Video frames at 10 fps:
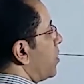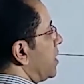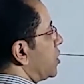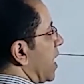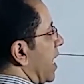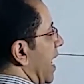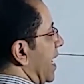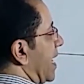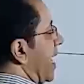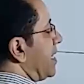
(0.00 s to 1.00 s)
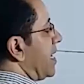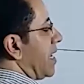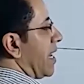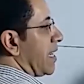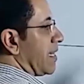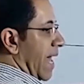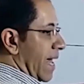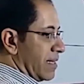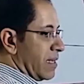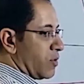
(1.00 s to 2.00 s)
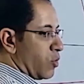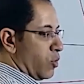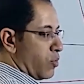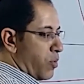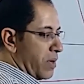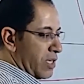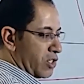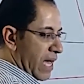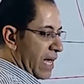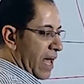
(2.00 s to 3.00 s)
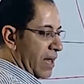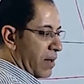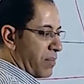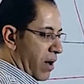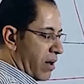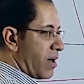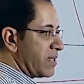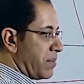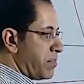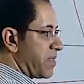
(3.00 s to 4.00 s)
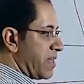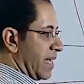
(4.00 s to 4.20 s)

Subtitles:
Sometimes the ratio of nerve supply is 50-50.